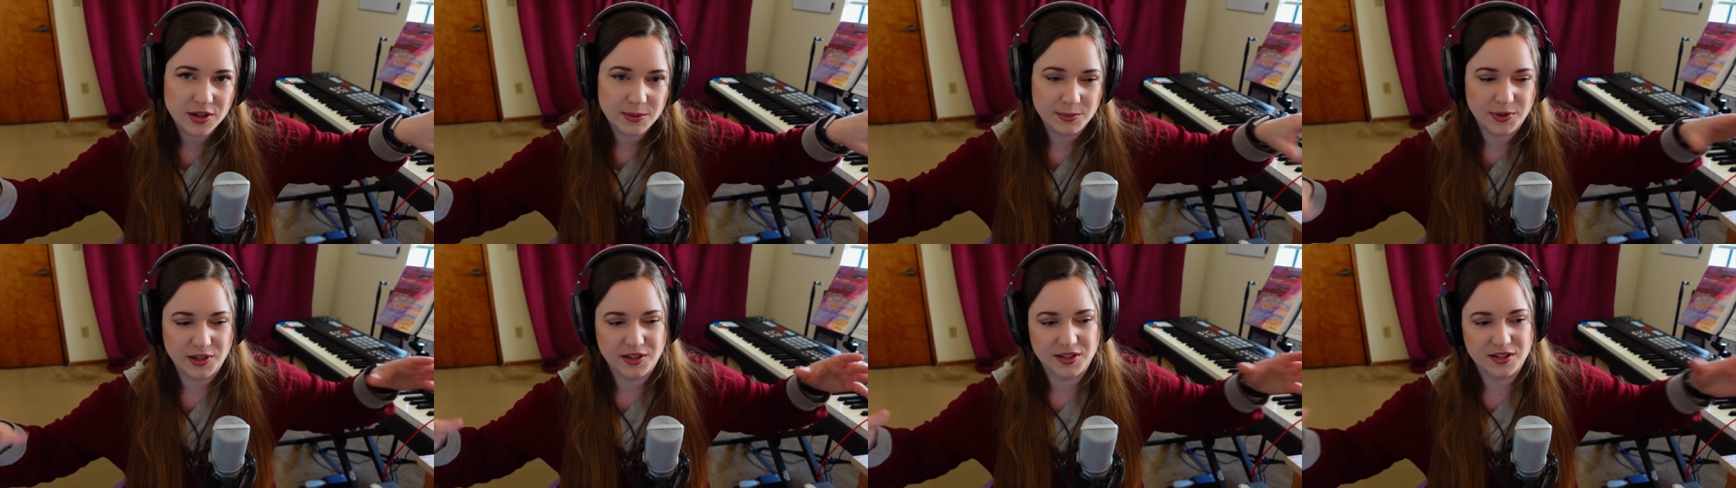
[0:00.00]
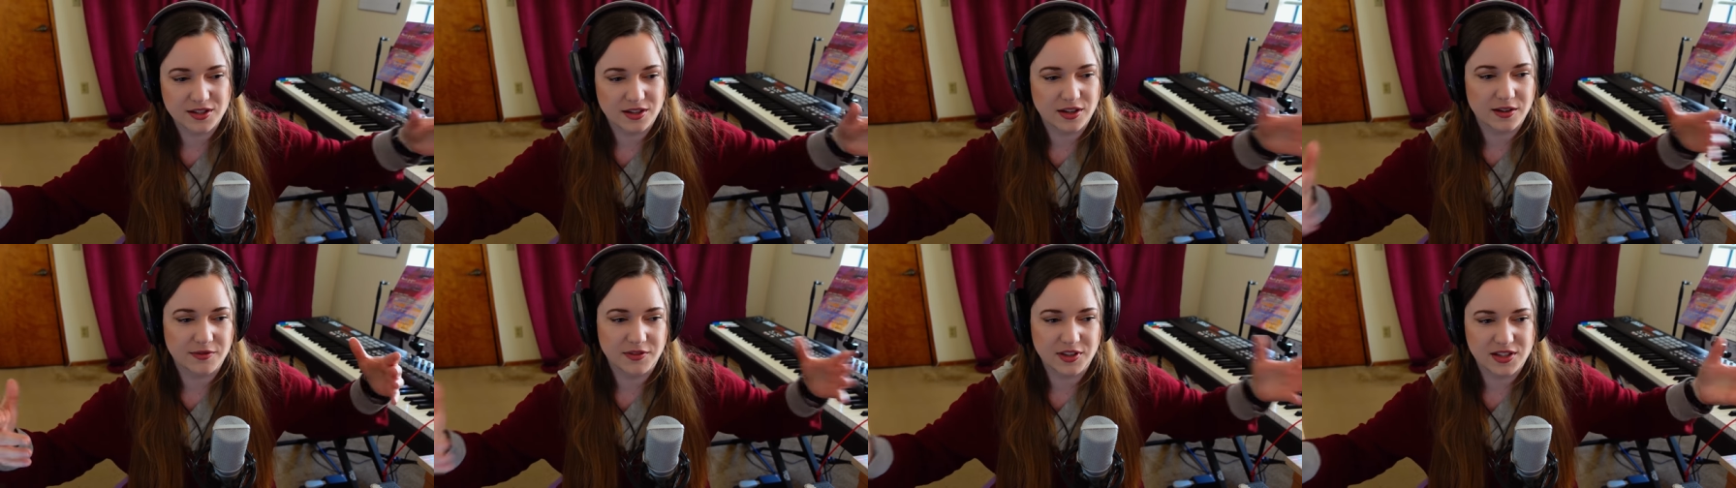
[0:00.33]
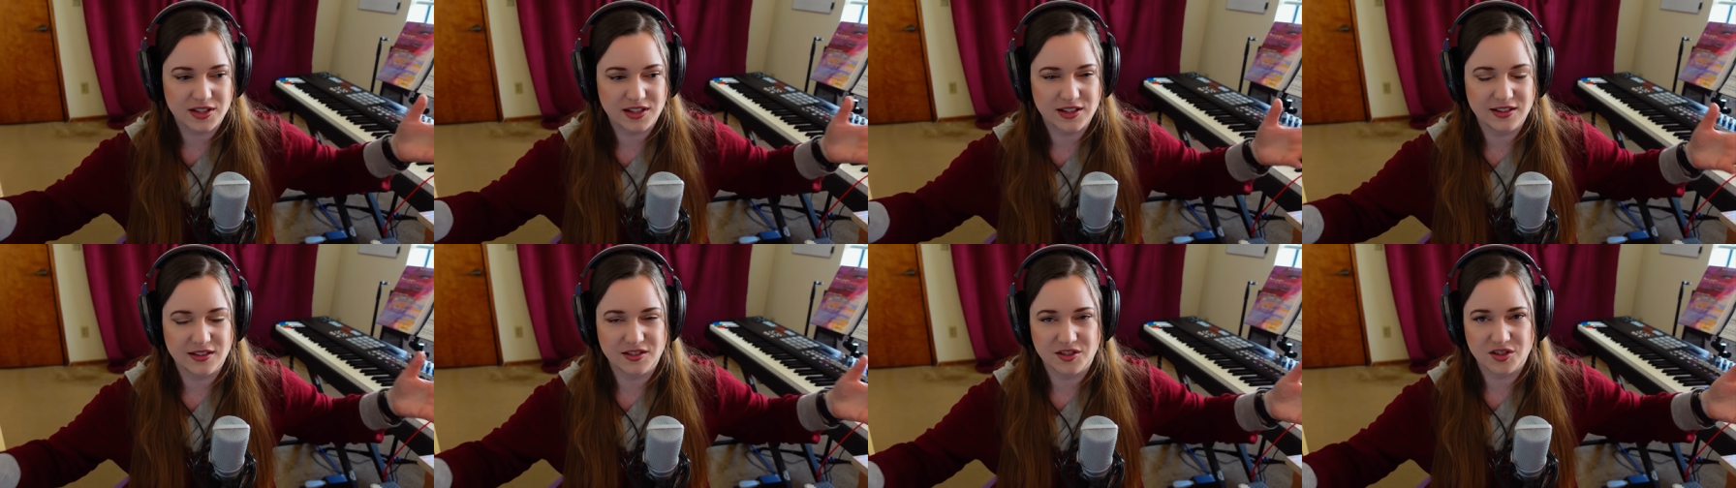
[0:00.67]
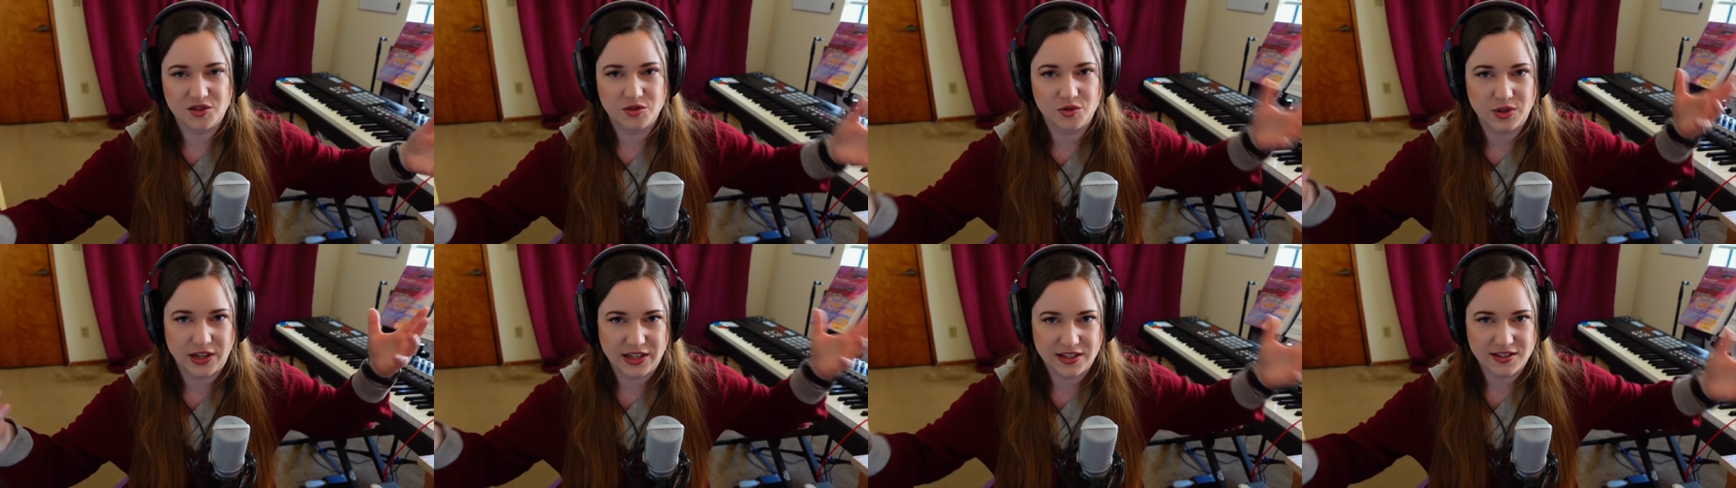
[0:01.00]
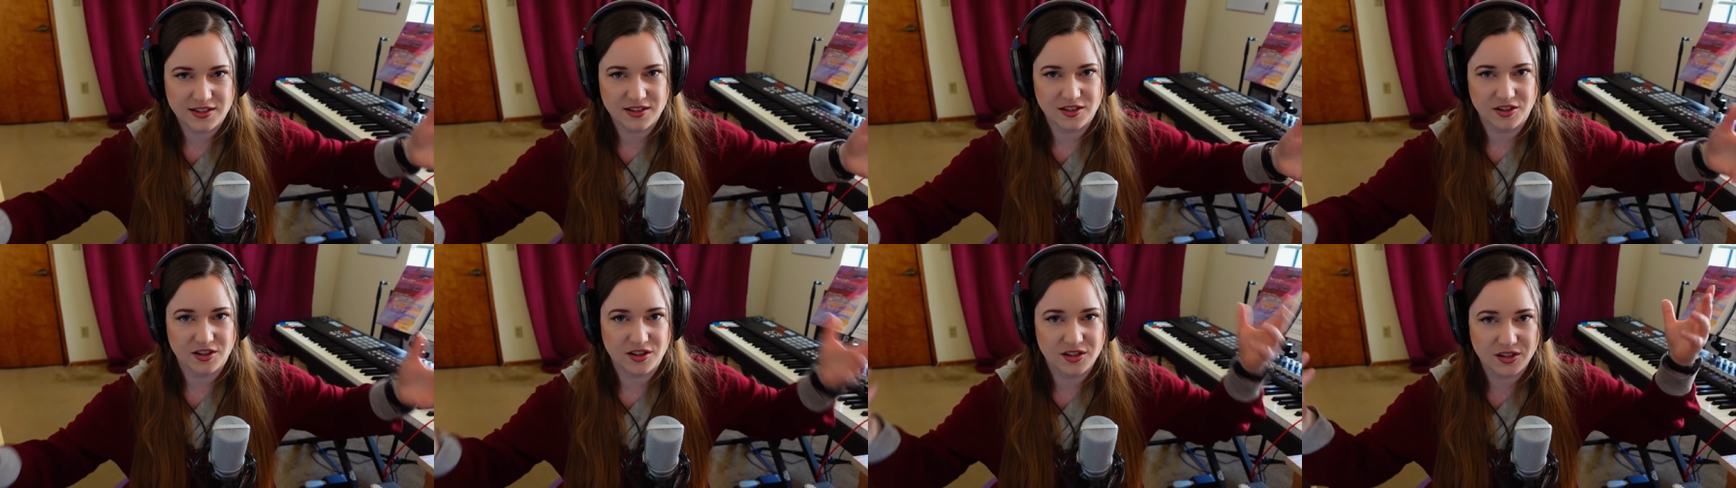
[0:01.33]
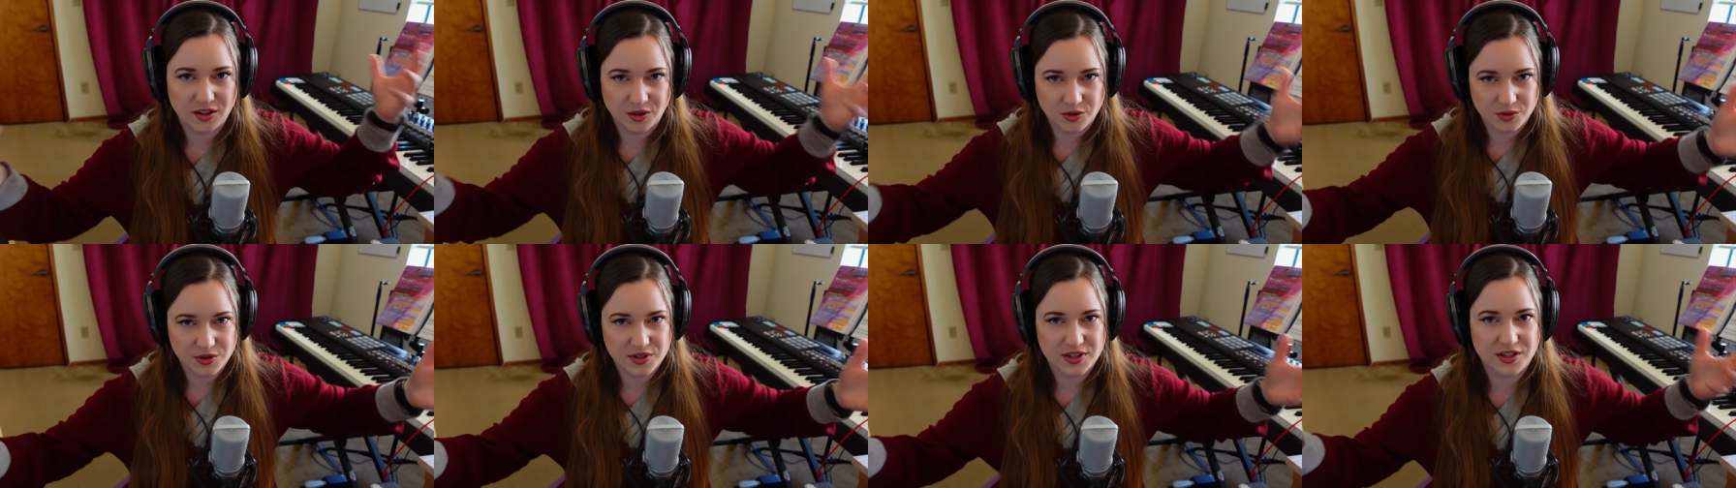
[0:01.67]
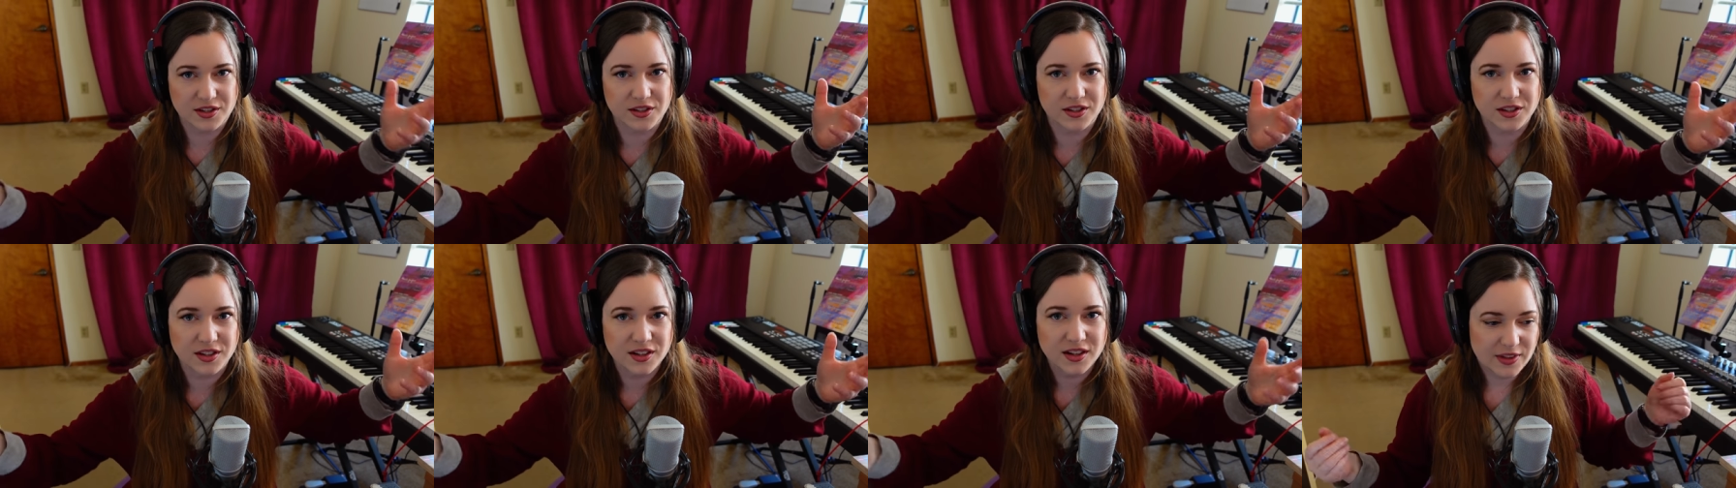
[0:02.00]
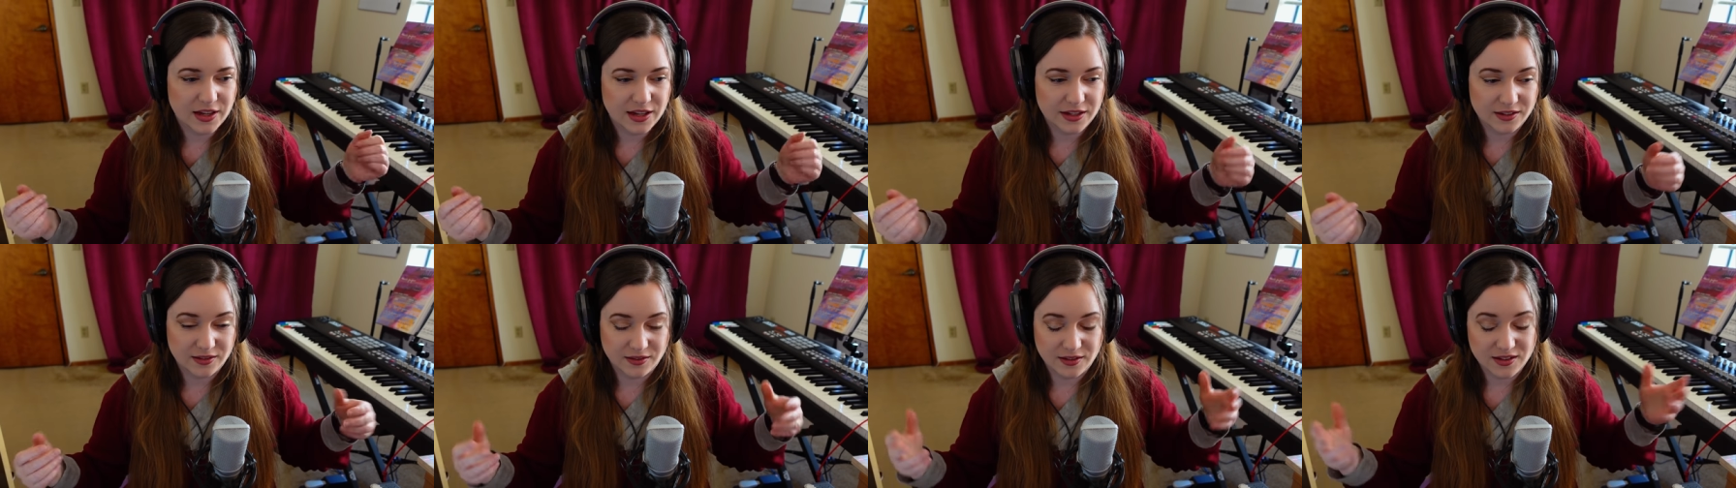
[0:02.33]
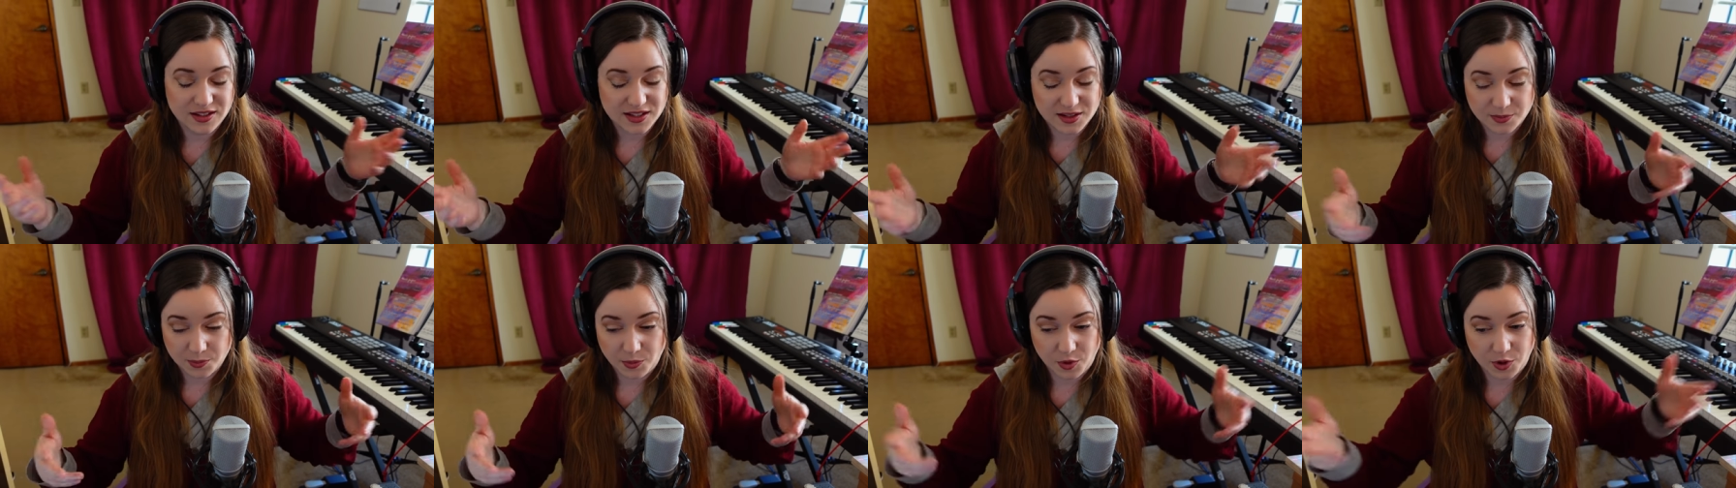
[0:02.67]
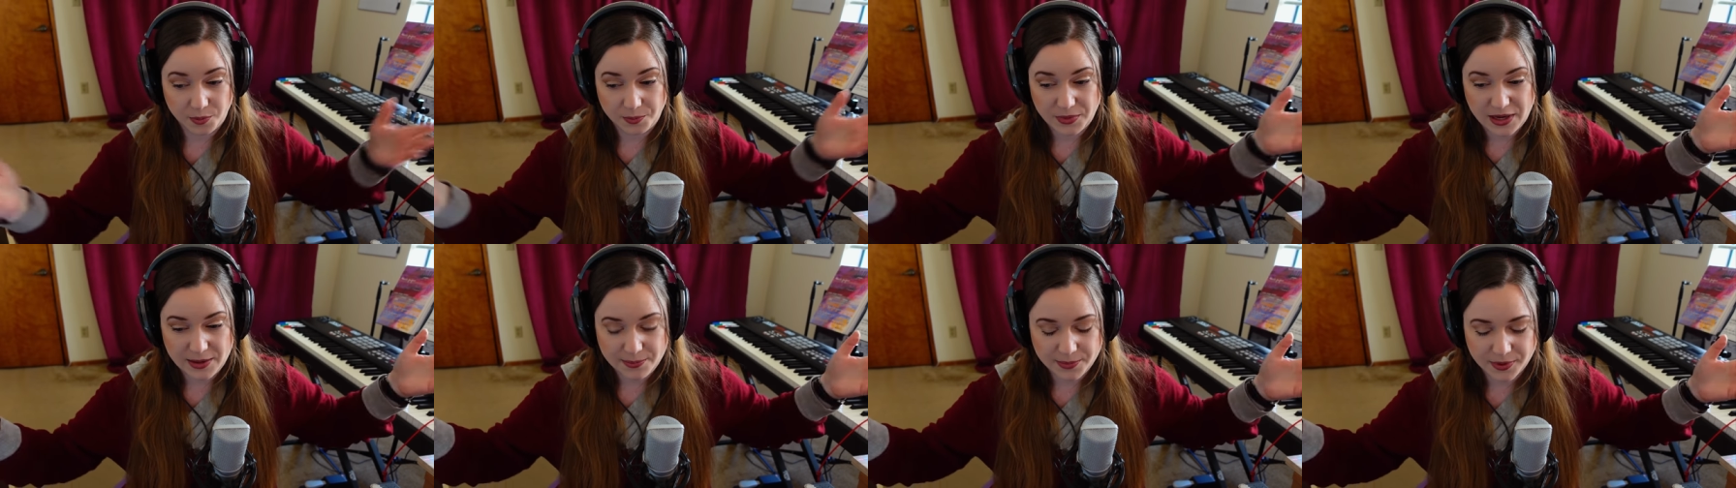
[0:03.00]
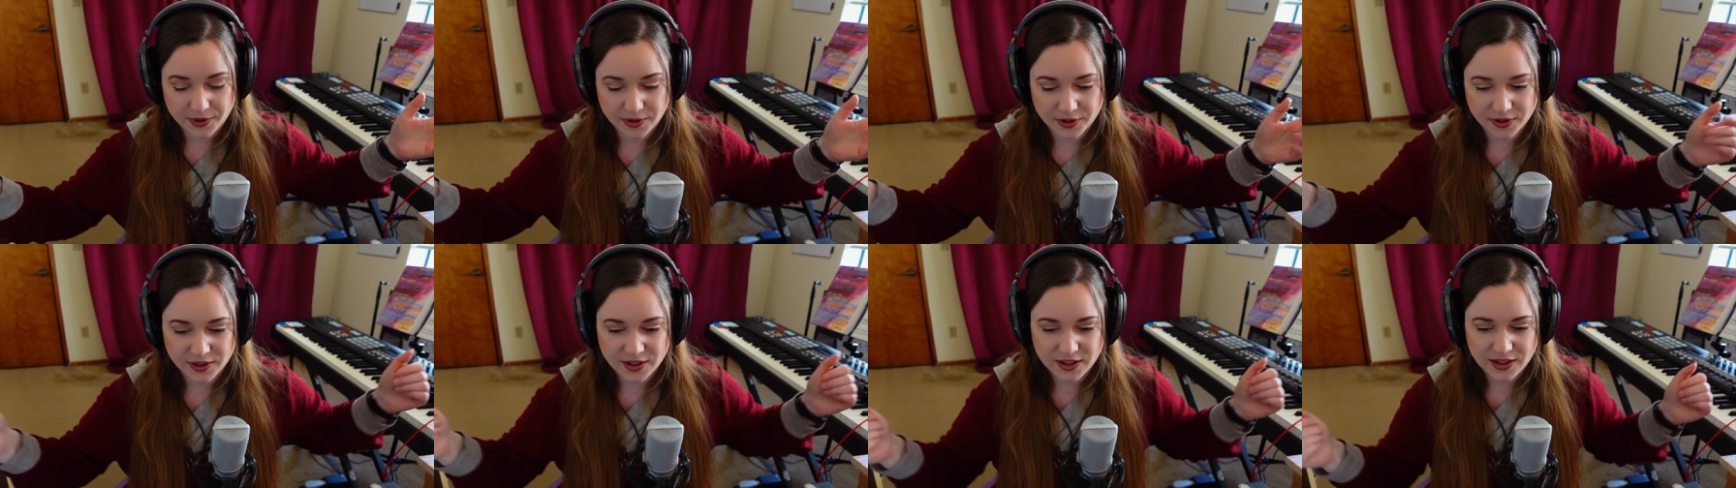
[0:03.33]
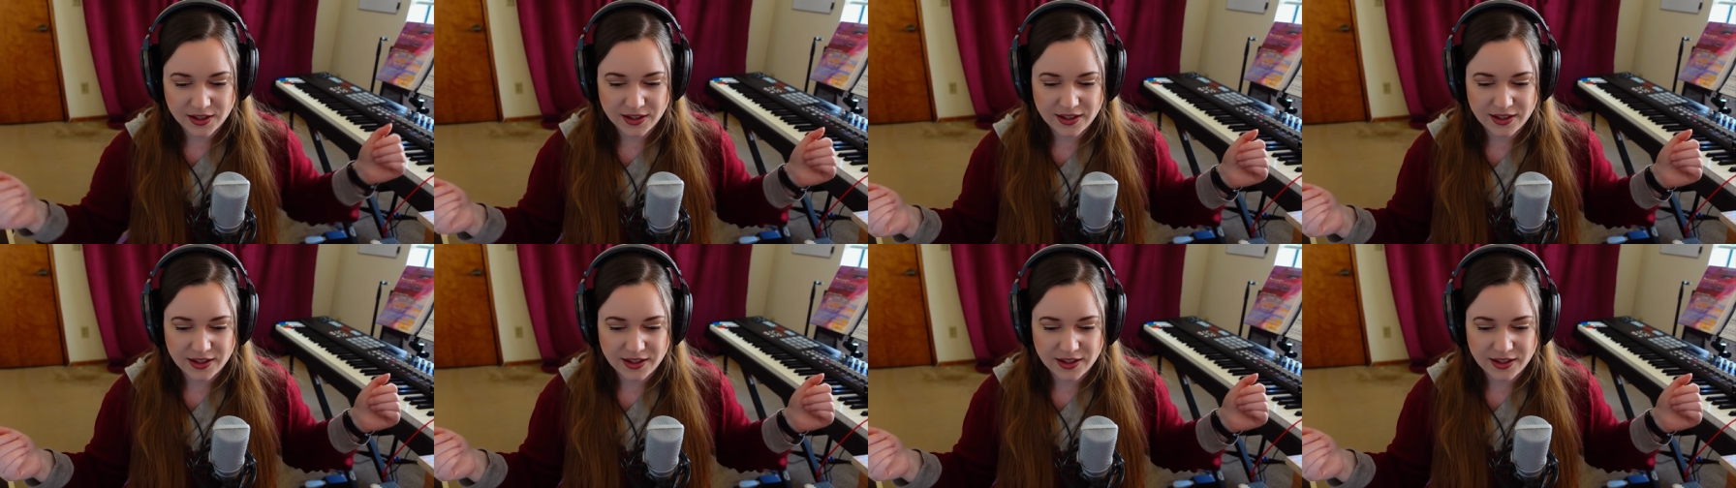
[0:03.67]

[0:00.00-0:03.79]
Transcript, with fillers: because obviously the strings are closer and it's more people.